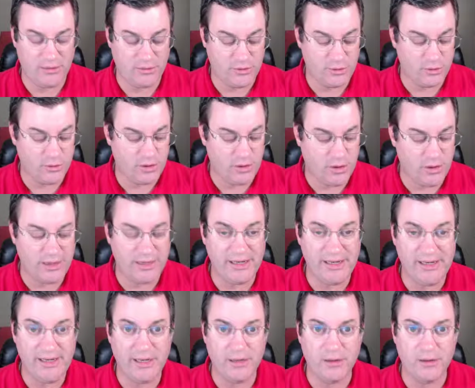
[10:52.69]
So starting
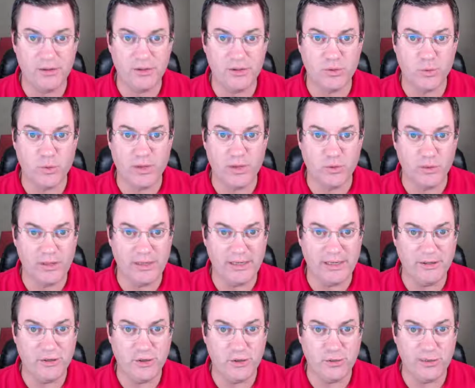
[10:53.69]
here is where we
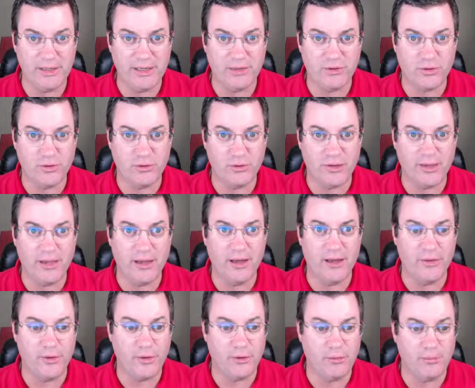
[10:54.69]
need to enter the
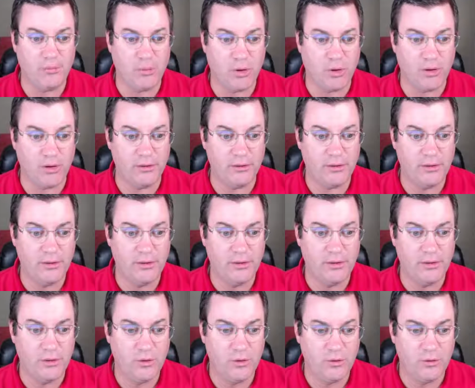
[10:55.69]
other part
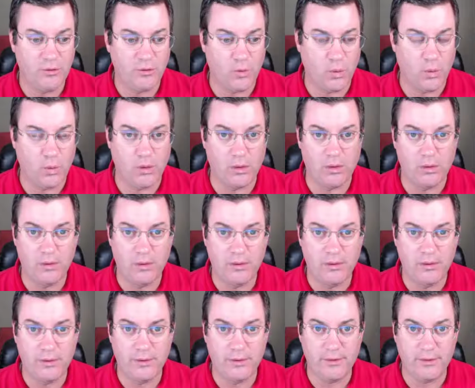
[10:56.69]
for
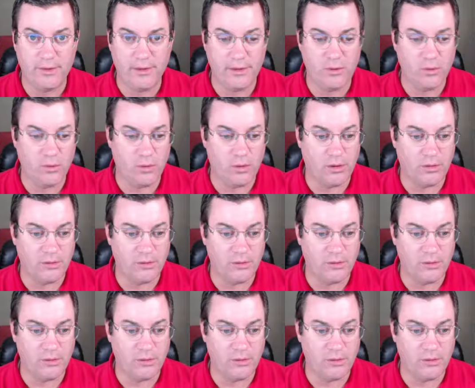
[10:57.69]
the horn.